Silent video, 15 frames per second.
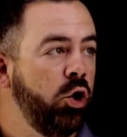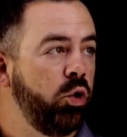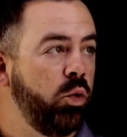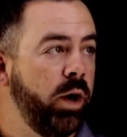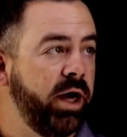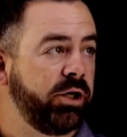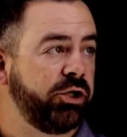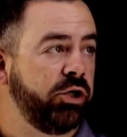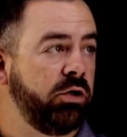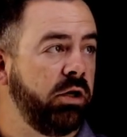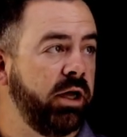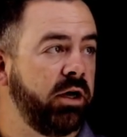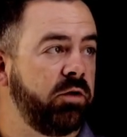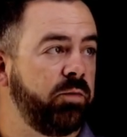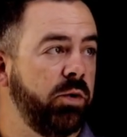Rational
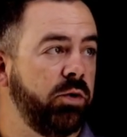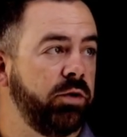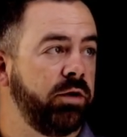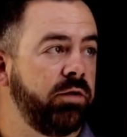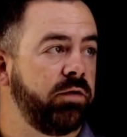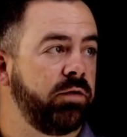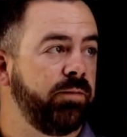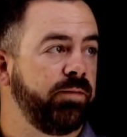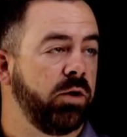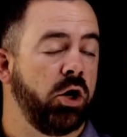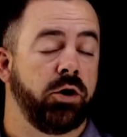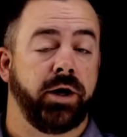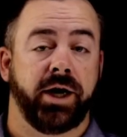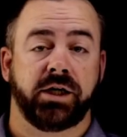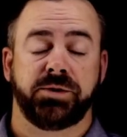exponents
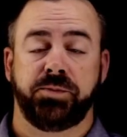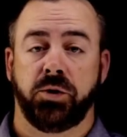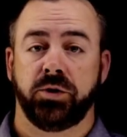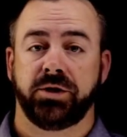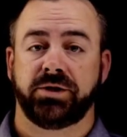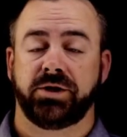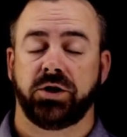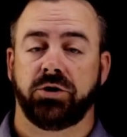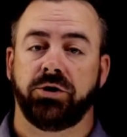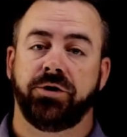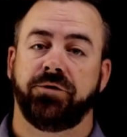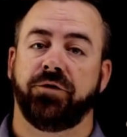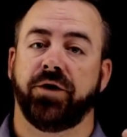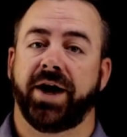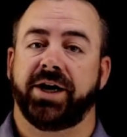are exponents that are in
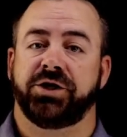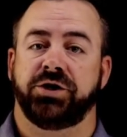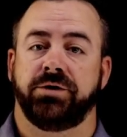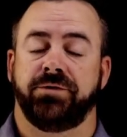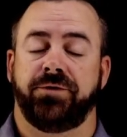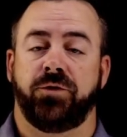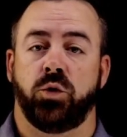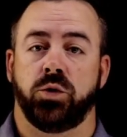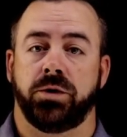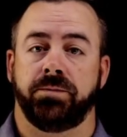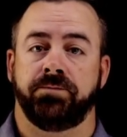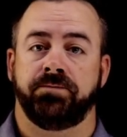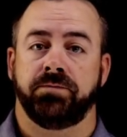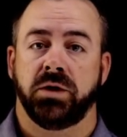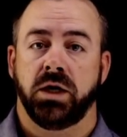fraction
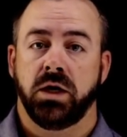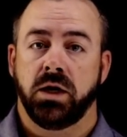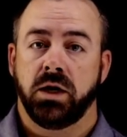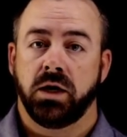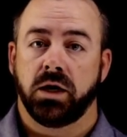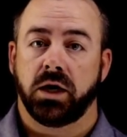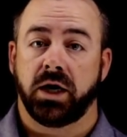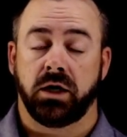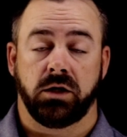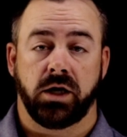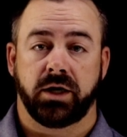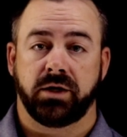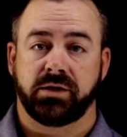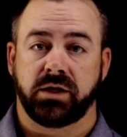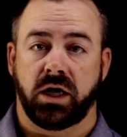form. And a
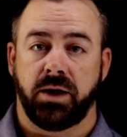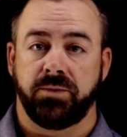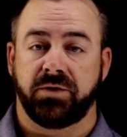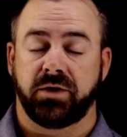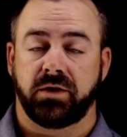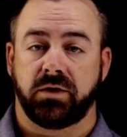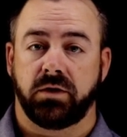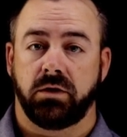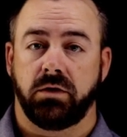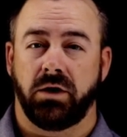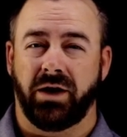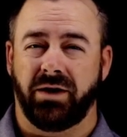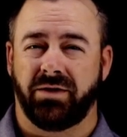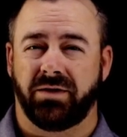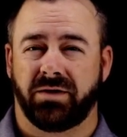lot of times
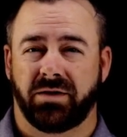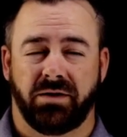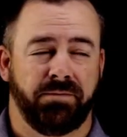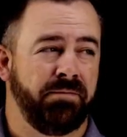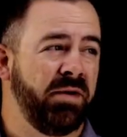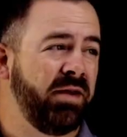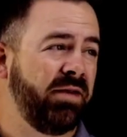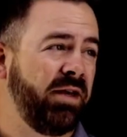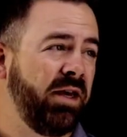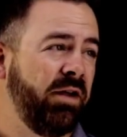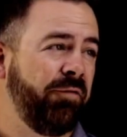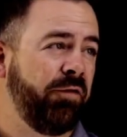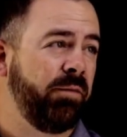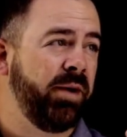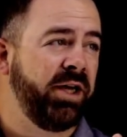it's missing
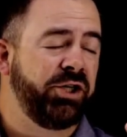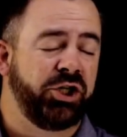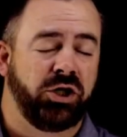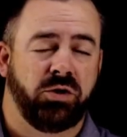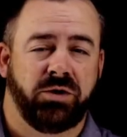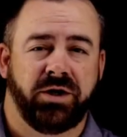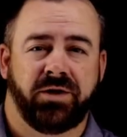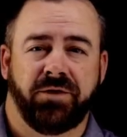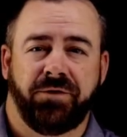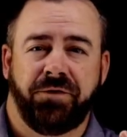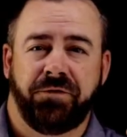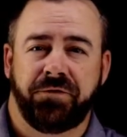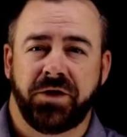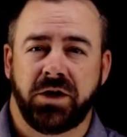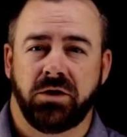information or it doesn't
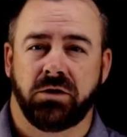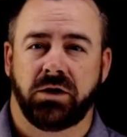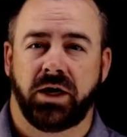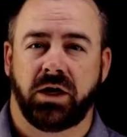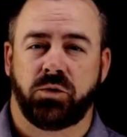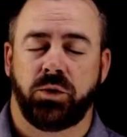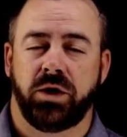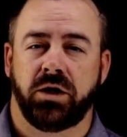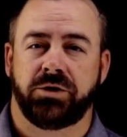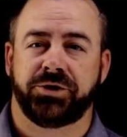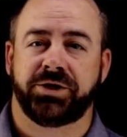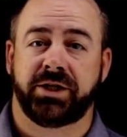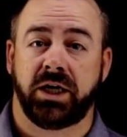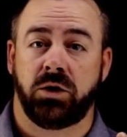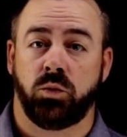feel like we
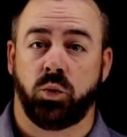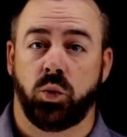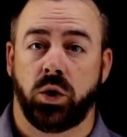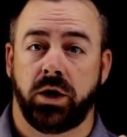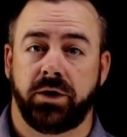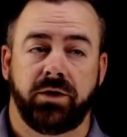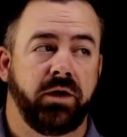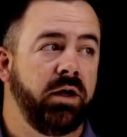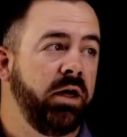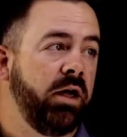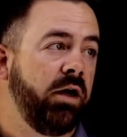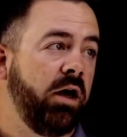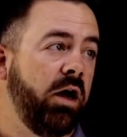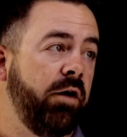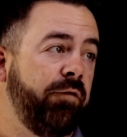understand what
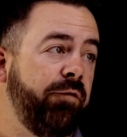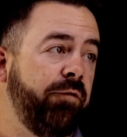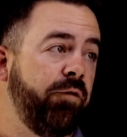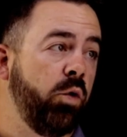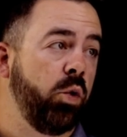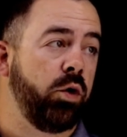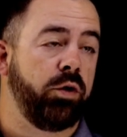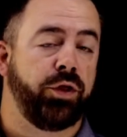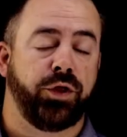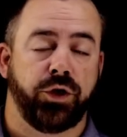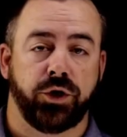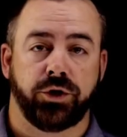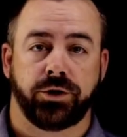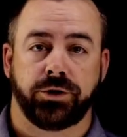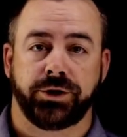a
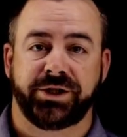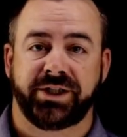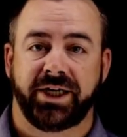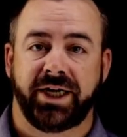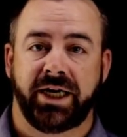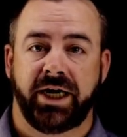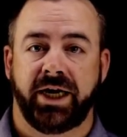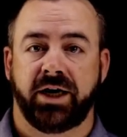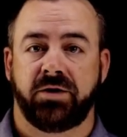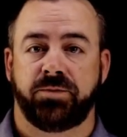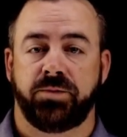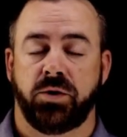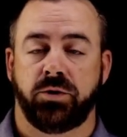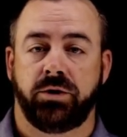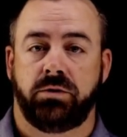4/3 in an
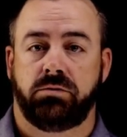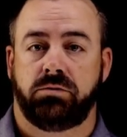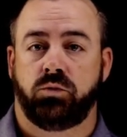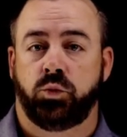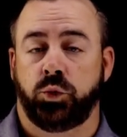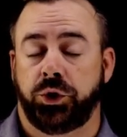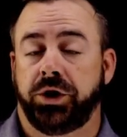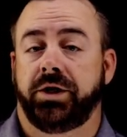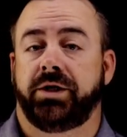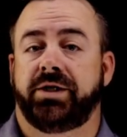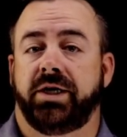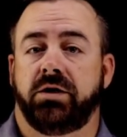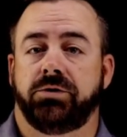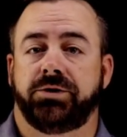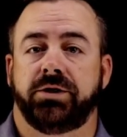exponent really
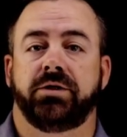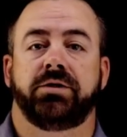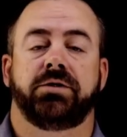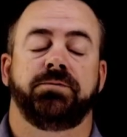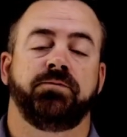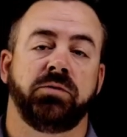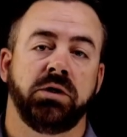tells us.